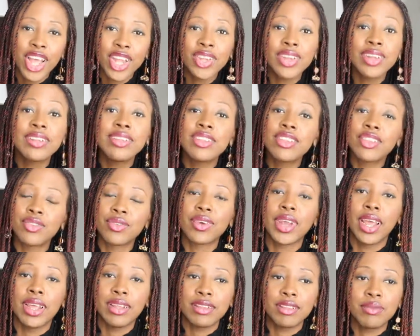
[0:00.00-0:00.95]
Not
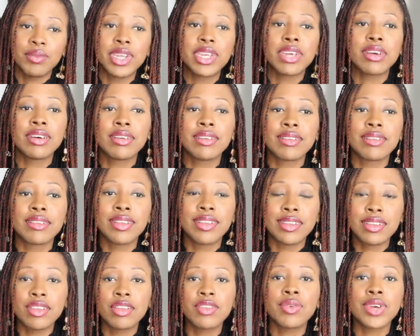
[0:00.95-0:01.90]
distress, because the
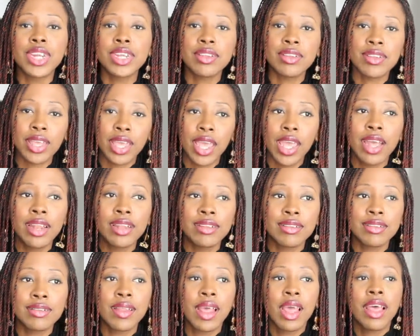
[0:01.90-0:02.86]
distress again
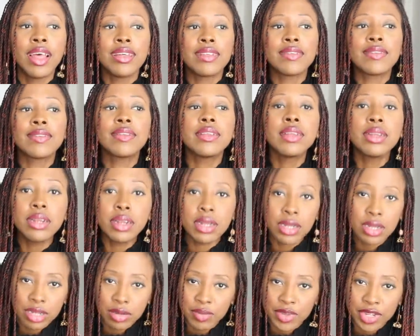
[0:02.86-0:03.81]
is still
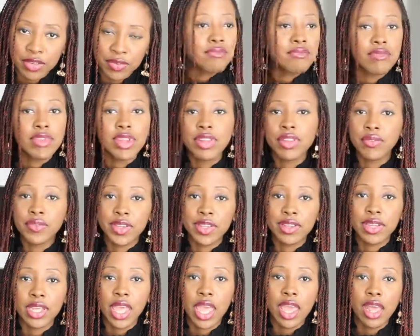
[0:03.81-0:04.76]
a little bit
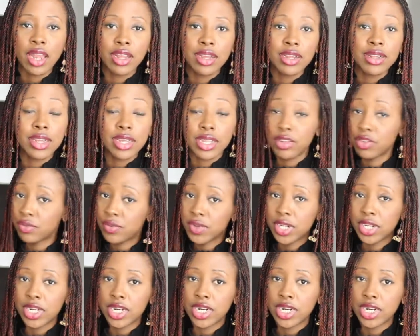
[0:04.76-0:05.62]
sophisticated, it's really